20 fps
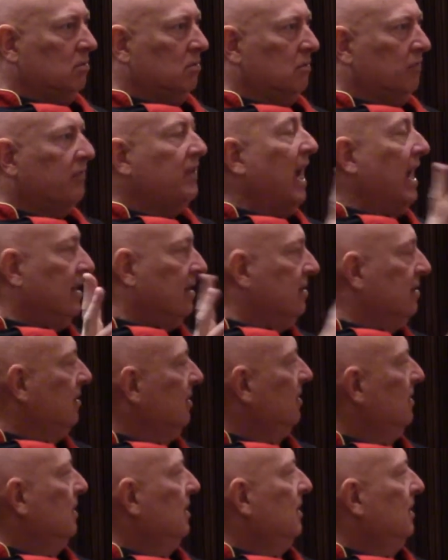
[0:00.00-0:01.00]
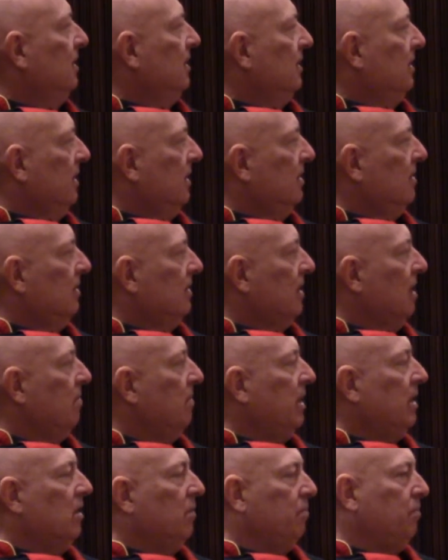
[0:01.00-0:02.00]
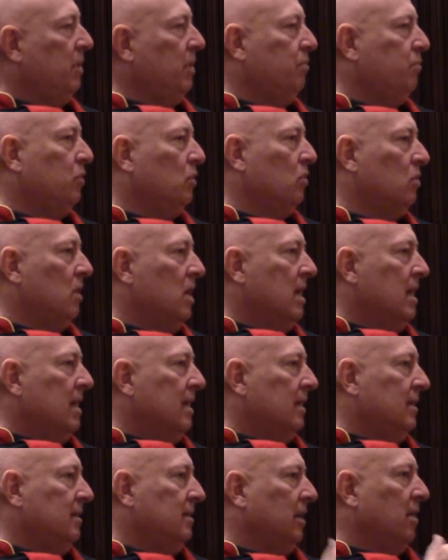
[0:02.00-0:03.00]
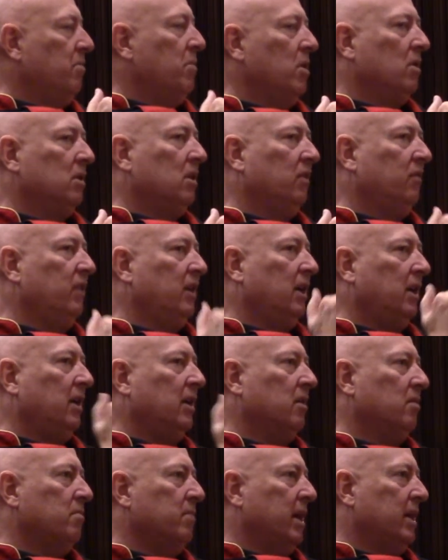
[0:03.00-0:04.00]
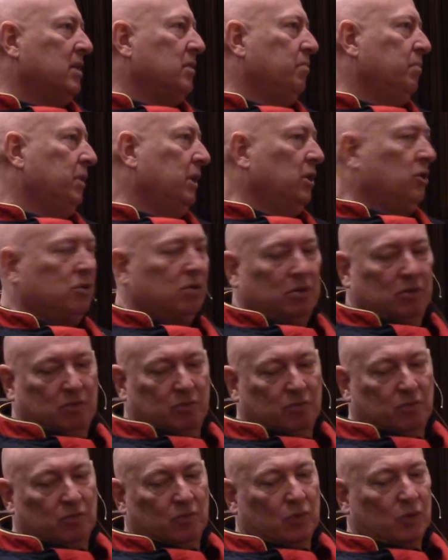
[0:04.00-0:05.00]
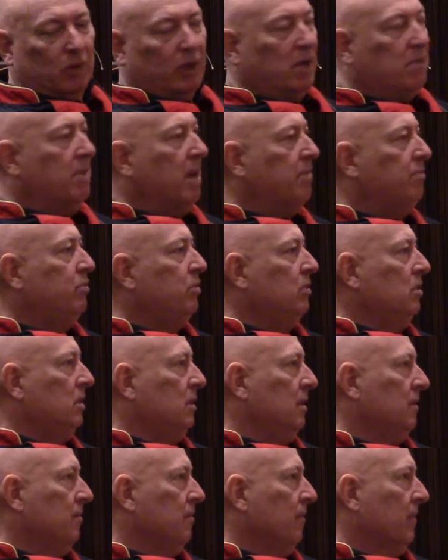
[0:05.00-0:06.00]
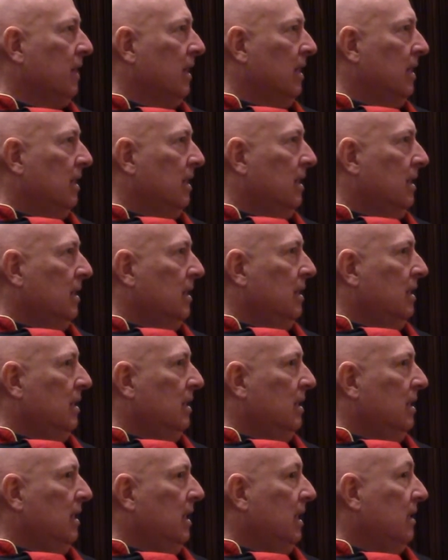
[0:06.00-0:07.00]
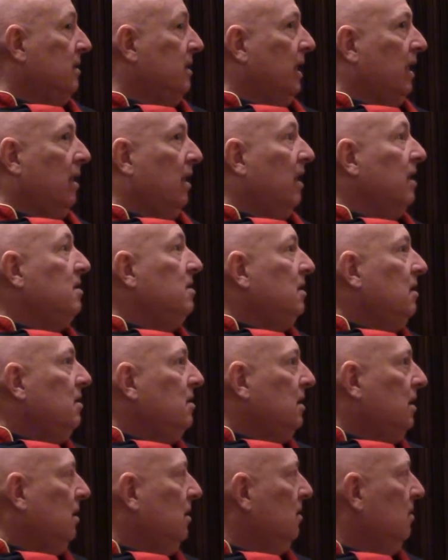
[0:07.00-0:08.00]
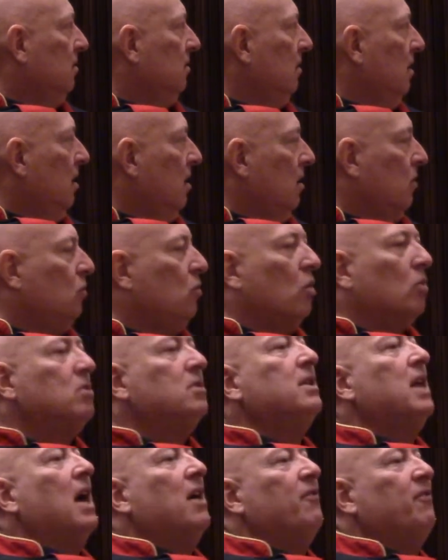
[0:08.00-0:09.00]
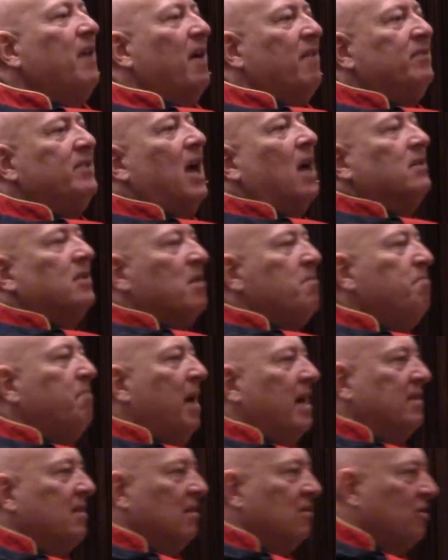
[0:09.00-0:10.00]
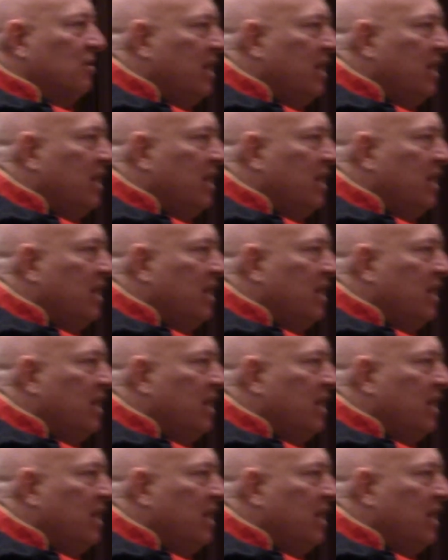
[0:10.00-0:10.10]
France. I mean, the people see me on TV, hear my speech, read my book. I say, it's easy. Don't start 5,000 passes a